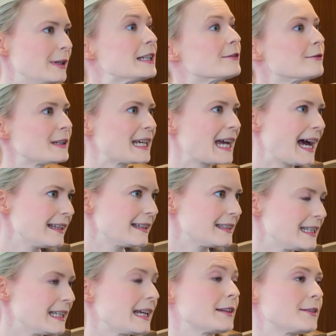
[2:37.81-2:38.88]
in
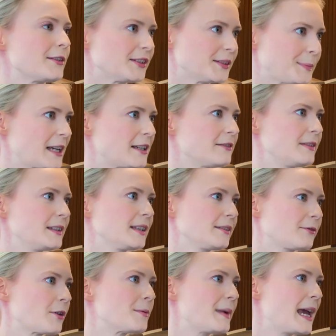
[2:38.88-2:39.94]
reality, get those benefits
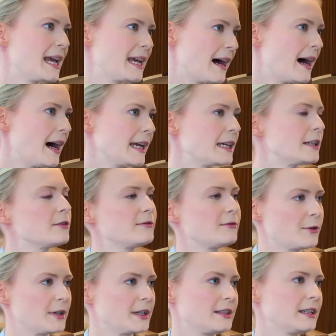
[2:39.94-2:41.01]
from AI and
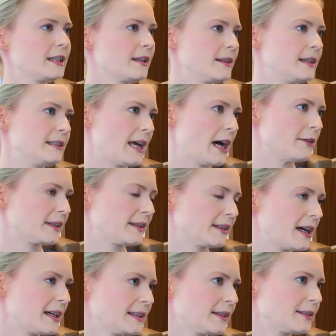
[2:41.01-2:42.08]
avoid the
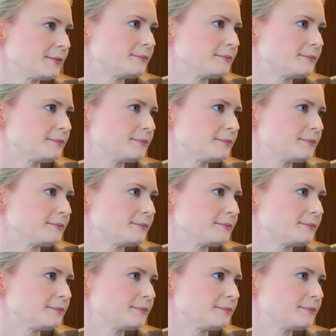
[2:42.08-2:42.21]
downsides.